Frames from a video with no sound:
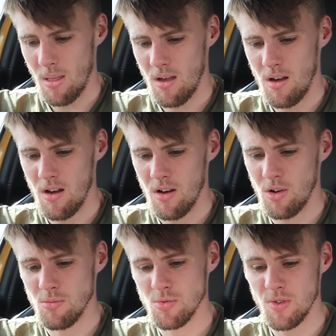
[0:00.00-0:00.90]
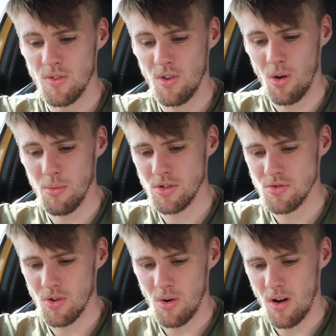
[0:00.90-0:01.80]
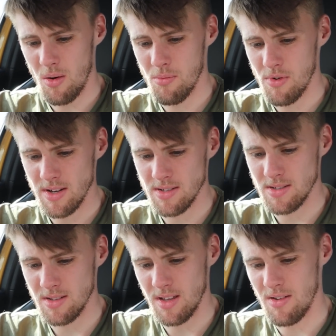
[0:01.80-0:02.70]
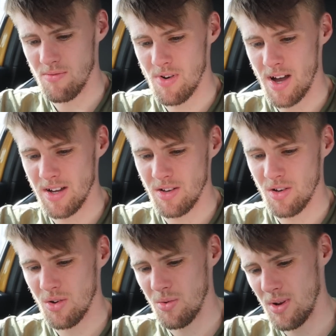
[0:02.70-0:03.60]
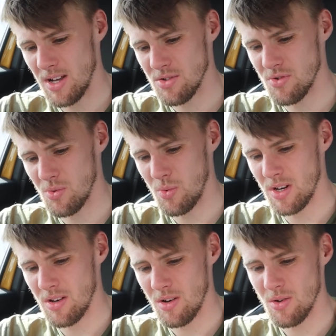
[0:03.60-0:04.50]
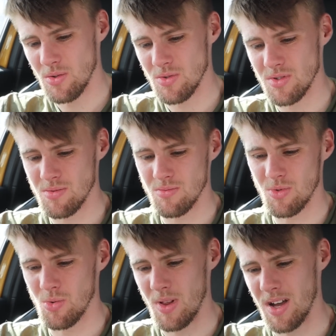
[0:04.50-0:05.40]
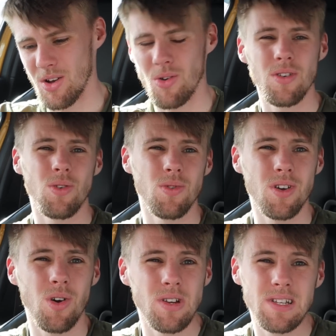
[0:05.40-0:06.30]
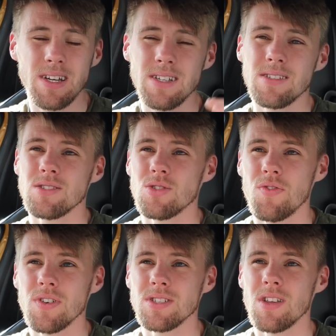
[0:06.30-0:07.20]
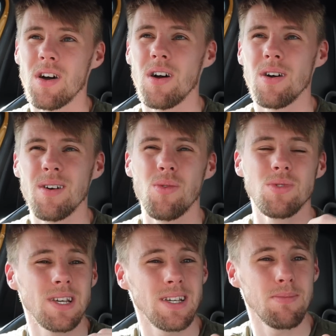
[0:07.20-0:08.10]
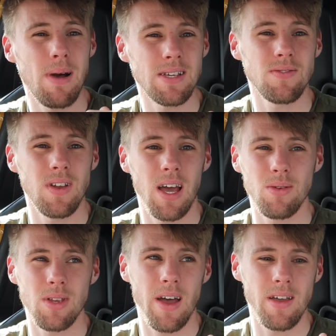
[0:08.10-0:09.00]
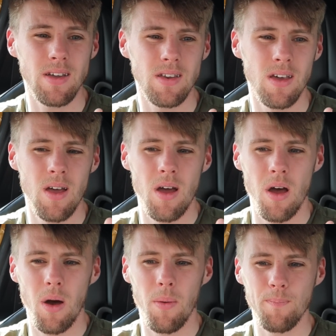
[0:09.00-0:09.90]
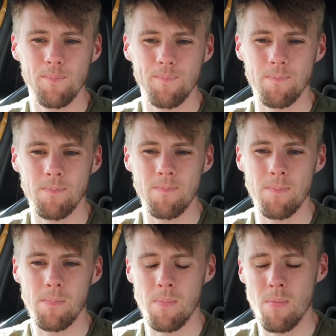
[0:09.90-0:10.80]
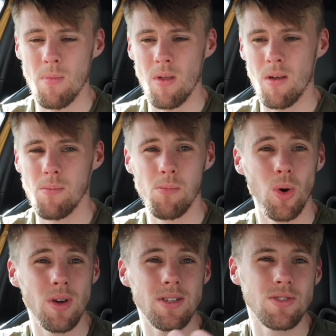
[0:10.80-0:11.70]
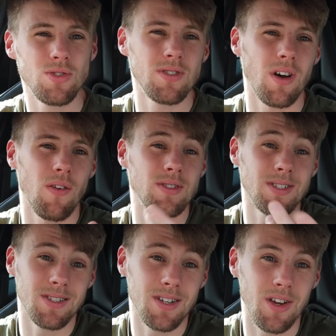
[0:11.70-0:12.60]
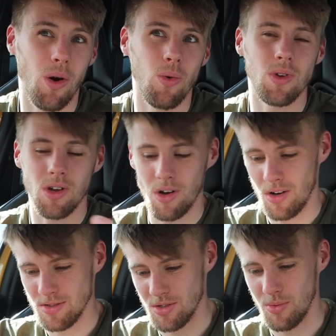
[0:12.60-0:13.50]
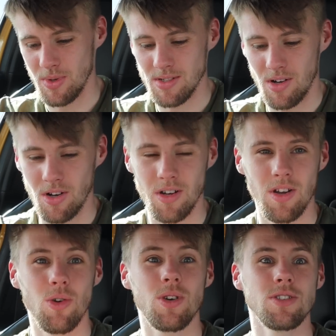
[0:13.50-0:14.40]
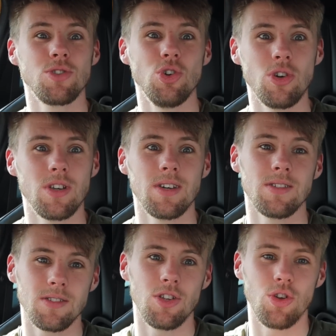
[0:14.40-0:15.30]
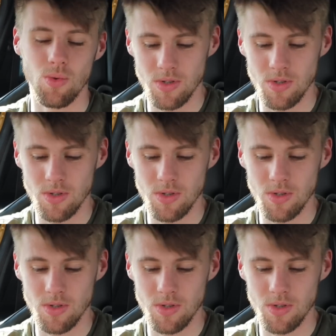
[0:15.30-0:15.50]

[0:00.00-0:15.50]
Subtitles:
Comes with climate control armrest, radio, electric windows, all the kind of decent stuff. It's not, I wouldn't say it's massively outdated, but it's just obviously an older car, so it's not going to look as good as the newer